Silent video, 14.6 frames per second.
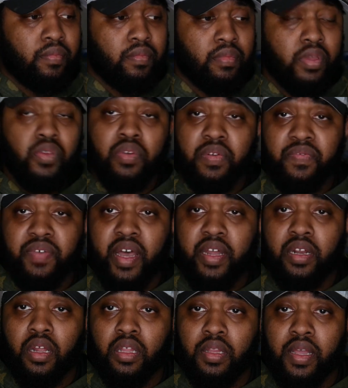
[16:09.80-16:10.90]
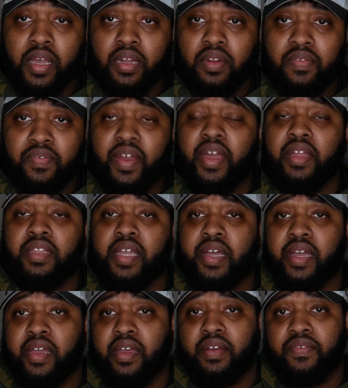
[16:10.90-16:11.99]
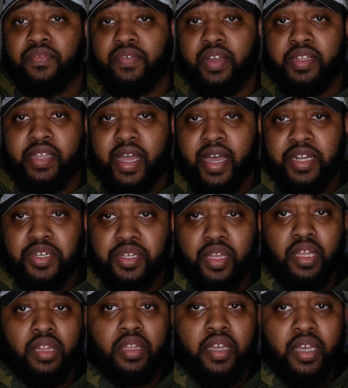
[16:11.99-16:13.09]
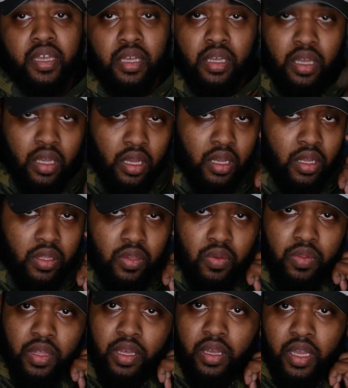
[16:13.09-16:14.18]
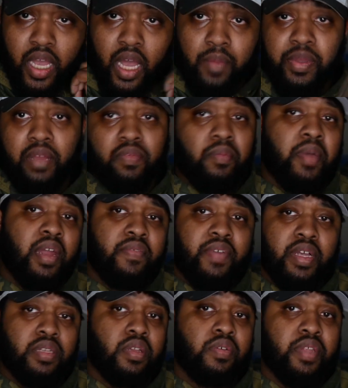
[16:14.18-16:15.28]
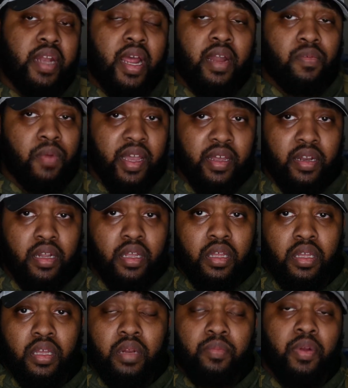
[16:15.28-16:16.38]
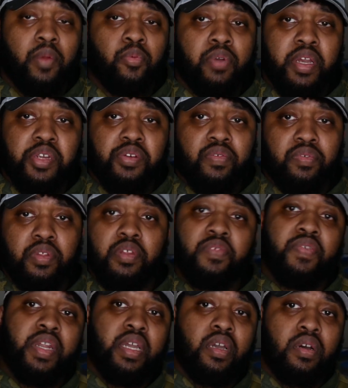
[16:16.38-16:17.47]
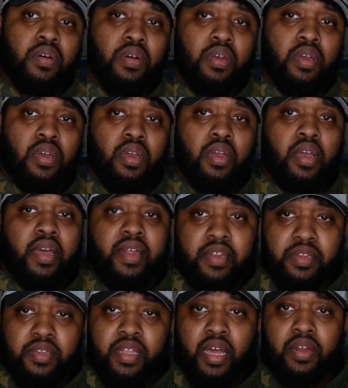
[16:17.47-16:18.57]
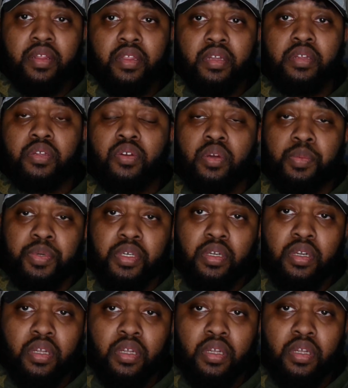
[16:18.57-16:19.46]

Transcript: You can find it online. In fact, I have attached a link to the copy of the manifesto that I read in preparation for this video, and it's down in the description.